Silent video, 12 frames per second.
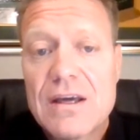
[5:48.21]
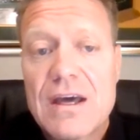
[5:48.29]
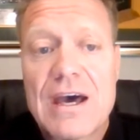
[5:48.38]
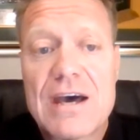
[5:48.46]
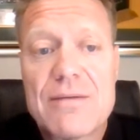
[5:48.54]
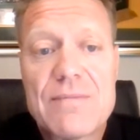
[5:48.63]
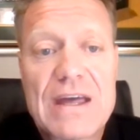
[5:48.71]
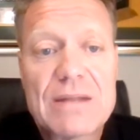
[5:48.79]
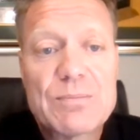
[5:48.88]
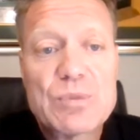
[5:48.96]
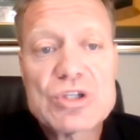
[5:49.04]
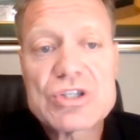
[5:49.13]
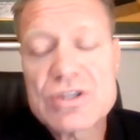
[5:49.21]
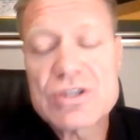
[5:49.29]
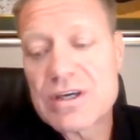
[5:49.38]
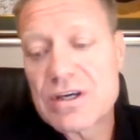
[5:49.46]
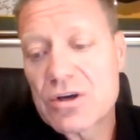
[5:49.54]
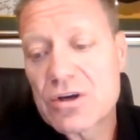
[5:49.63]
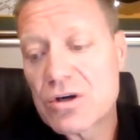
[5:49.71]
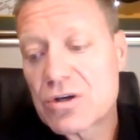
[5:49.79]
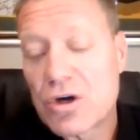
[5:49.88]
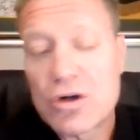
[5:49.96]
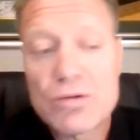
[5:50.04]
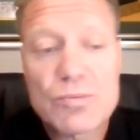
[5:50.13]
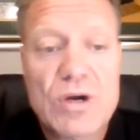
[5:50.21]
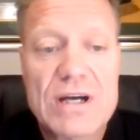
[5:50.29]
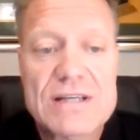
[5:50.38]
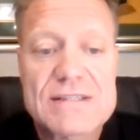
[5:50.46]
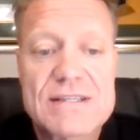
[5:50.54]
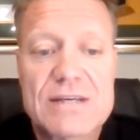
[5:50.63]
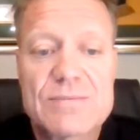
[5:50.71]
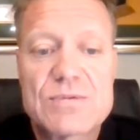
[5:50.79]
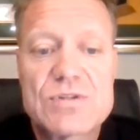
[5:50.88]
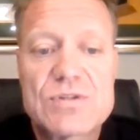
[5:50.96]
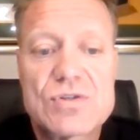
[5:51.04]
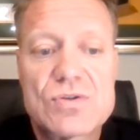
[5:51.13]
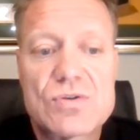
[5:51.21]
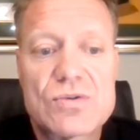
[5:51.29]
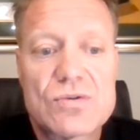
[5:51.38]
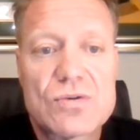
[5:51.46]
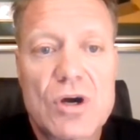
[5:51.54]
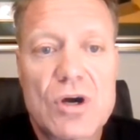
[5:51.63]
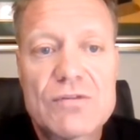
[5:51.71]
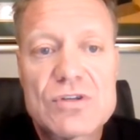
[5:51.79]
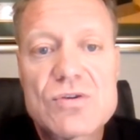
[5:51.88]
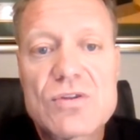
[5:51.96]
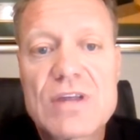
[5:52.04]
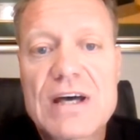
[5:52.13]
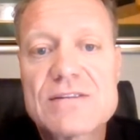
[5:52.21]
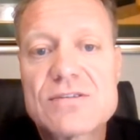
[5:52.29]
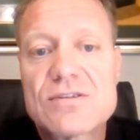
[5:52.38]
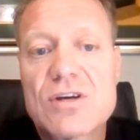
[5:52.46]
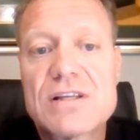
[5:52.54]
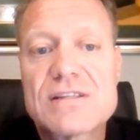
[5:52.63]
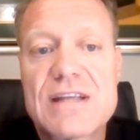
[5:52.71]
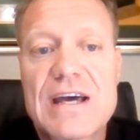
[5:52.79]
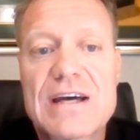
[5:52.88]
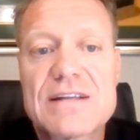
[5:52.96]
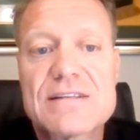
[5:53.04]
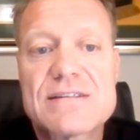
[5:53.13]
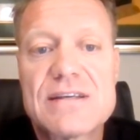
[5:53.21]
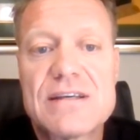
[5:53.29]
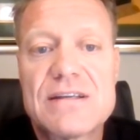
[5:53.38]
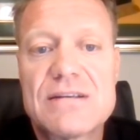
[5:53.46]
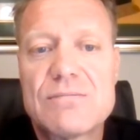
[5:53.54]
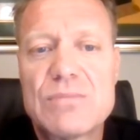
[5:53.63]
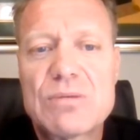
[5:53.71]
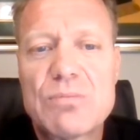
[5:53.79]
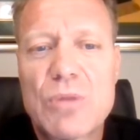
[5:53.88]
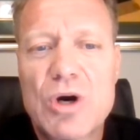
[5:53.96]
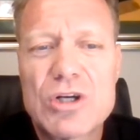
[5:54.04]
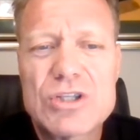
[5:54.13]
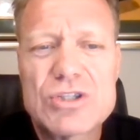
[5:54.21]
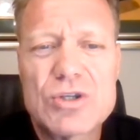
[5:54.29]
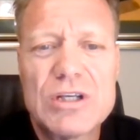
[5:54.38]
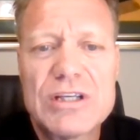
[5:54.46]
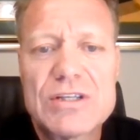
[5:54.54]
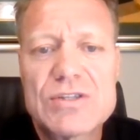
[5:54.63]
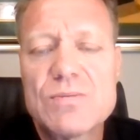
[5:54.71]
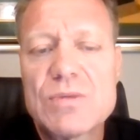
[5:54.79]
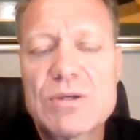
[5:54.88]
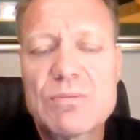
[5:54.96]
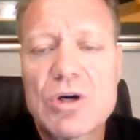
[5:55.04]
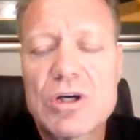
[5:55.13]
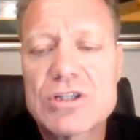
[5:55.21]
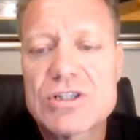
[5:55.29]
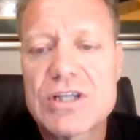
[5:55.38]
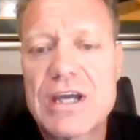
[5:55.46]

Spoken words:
That pushed the gold price up to over $2,000 an ounce in mid-March, early to mid-March.